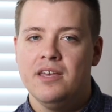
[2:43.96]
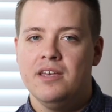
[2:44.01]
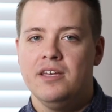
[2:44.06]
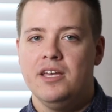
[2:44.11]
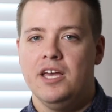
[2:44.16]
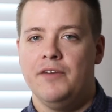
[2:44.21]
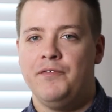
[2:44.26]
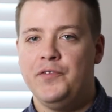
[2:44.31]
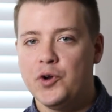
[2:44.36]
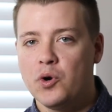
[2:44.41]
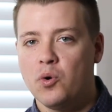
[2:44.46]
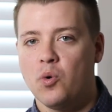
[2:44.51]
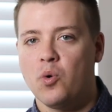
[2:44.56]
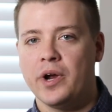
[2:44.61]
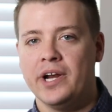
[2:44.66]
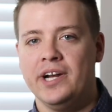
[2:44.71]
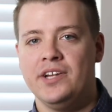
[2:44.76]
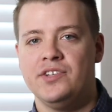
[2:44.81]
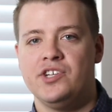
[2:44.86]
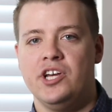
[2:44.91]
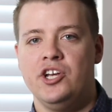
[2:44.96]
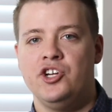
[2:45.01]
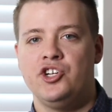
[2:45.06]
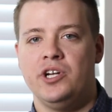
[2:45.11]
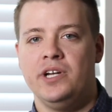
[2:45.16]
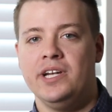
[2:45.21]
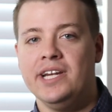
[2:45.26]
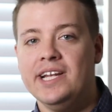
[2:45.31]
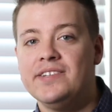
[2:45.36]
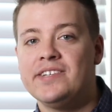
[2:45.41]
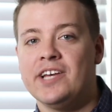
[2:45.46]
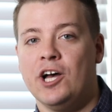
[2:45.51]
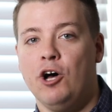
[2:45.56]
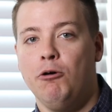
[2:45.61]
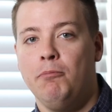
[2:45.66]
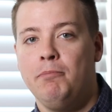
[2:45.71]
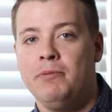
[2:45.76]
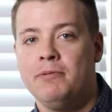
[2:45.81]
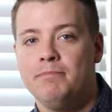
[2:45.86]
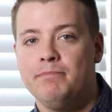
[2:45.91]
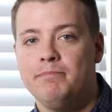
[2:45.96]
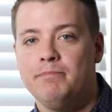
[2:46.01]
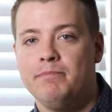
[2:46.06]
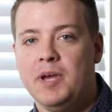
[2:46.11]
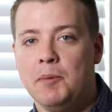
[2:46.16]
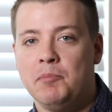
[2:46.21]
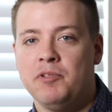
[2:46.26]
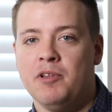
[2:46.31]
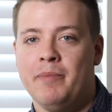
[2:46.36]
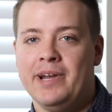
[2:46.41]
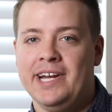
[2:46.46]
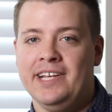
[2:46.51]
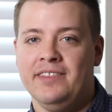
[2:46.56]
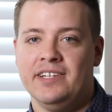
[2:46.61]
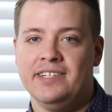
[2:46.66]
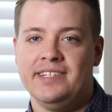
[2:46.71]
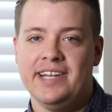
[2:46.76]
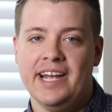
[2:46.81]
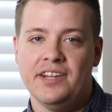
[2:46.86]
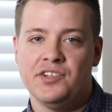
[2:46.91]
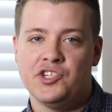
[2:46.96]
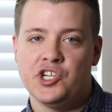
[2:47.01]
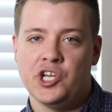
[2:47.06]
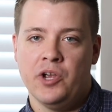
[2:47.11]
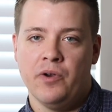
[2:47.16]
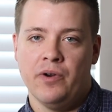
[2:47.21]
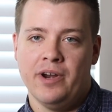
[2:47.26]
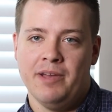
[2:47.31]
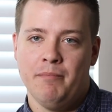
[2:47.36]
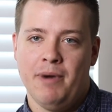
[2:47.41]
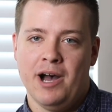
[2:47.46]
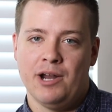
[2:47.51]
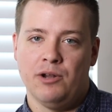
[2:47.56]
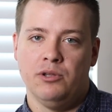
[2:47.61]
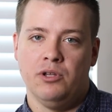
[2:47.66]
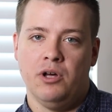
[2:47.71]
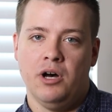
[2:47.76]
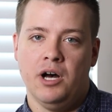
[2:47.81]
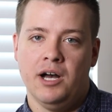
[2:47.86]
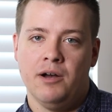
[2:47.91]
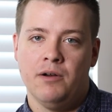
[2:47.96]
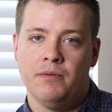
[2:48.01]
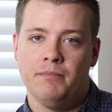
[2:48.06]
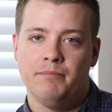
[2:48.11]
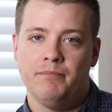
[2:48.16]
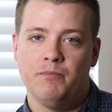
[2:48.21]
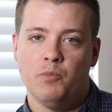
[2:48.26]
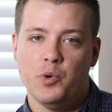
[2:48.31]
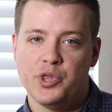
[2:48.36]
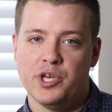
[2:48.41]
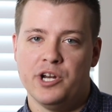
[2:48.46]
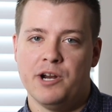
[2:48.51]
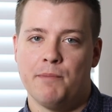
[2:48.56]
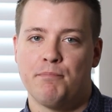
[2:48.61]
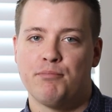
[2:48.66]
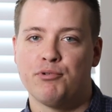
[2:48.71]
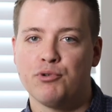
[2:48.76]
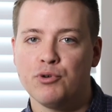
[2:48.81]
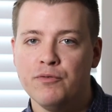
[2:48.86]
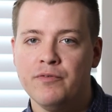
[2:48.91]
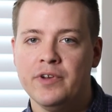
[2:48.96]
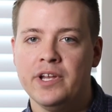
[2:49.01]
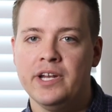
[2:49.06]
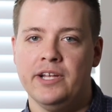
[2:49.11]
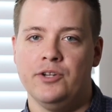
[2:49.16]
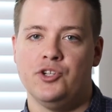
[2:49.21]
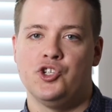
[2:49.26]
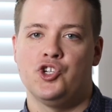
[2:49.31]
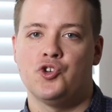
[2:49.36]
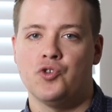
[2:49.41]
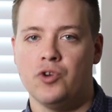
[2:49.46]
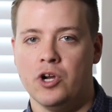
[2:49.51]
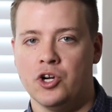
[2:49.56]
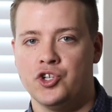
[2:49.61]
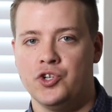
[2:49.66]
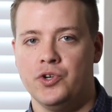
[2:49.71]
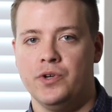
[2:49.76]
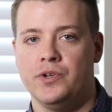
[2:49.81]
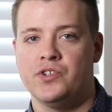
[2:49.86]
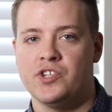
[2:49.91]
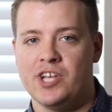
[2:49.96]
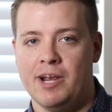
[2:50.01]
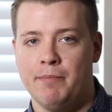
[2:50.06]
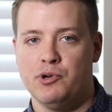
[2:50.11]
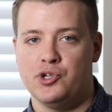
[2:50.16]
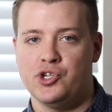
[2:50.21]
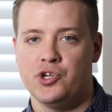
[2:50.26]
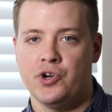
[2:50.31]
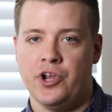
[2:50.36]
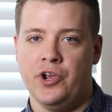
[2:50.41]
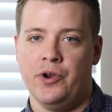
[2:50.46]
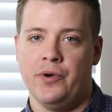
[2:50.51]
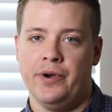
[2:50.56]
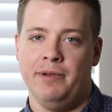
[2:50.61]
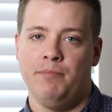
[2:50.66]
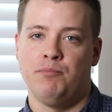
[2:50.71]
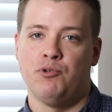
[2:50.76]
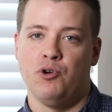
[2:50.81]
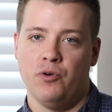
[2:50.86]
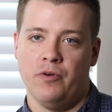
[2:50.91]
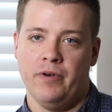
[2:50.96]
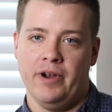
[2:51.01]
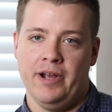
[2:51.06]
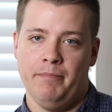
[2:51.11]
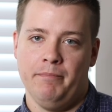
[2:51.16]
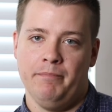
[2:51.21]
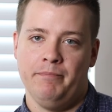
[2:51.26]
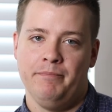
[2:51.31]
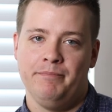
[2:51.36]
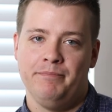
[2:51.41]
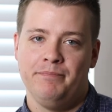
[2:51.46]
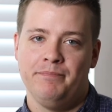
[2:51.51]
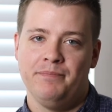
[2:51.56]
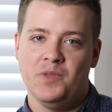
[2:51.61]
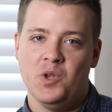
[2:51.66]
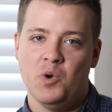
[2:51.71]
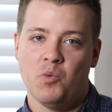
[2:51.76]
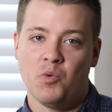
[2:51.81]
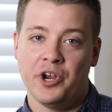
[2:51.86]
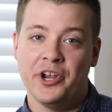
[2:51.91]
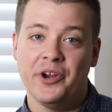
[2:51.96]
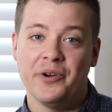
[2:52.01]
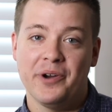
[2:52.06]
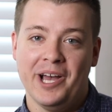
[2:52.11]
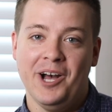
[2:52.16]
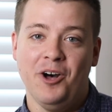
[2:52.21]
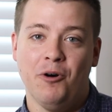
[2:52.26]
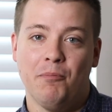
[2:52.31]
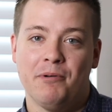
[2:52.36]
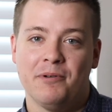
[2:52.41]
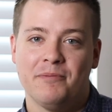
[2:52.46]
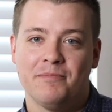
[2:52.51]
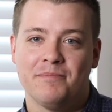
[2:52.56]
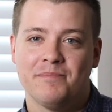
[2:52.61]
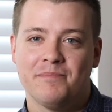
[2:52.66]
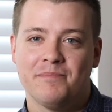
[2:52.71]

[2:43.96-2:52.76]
If your organization needs help implementing the Data Security Model Law within a proven and structured cybersecurity program, we're here to help.